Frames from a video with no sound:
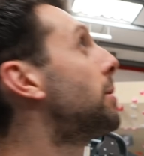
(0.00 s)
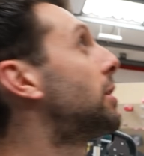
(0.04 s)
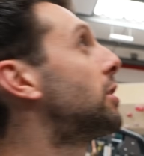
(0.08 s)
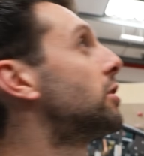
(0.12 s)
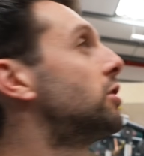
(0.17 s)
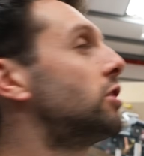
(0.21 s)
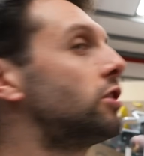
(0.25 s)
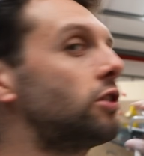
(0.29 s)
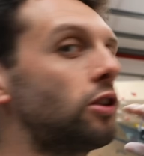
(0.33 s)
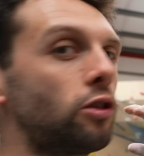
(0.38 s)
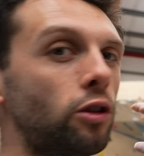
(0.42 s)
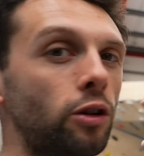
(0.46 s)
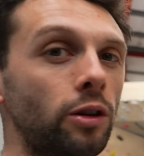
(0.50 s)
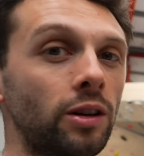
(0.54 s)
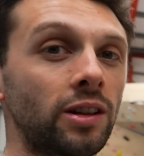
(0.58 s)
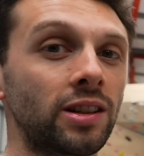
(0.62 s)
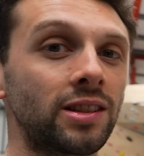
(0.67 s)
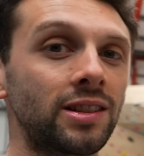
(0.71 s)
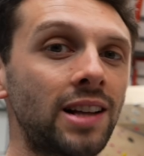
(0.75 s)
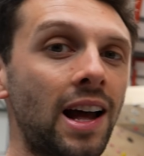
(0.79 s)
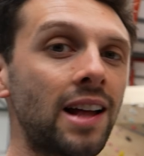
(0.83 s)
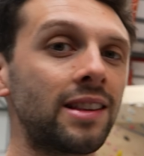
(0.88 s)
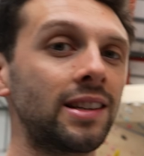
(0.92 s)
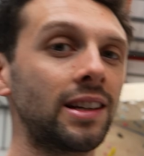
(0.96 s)
because you're doing
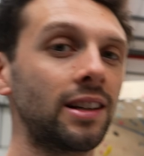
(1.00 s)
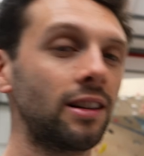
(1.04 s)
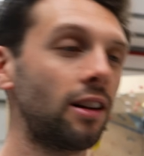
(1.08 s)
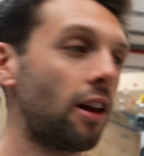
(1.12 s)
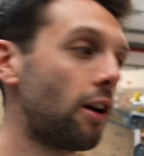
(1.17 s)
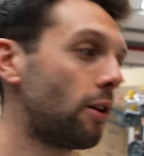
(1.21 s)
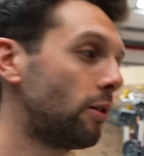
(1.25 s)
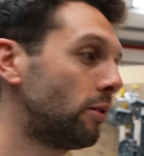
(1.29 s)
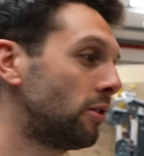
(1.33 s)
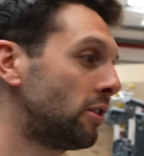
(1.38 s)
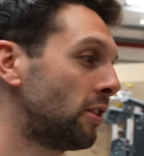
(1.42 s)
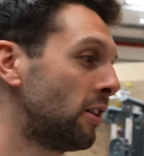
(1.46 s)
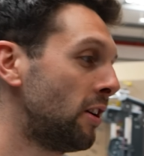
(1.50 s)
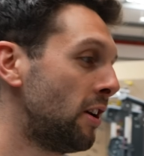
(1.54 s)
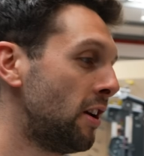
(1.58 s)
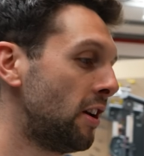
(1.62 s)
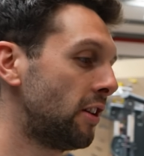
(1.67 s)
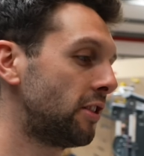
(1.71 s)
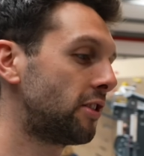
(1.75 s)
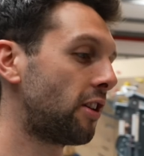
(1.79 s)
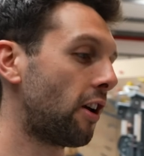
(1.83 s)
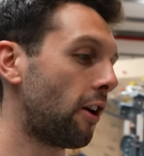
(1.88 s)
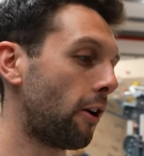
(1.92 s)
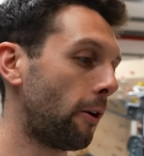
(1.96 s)
static loads.
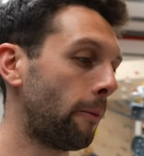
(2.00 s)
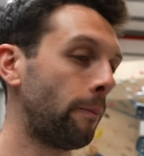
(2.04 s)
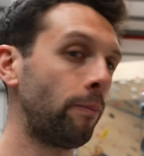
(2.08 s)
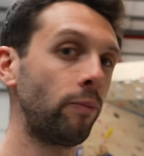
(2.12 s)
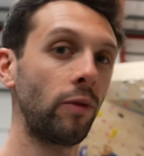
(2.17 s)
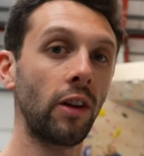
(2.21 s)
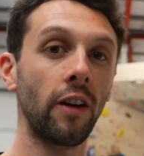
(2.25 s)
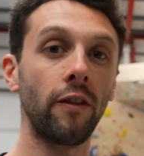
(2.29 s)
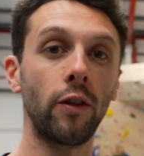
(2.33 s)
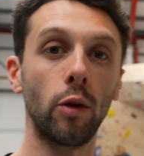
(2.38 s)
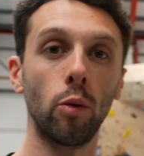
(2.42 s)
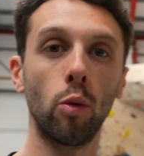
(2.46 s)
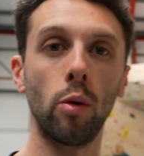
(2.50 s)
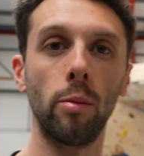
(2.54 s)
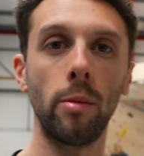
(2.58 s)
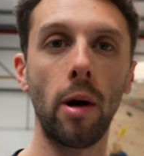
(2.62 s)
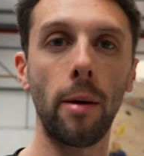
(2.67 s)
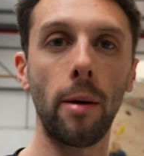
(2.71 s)
So if you warm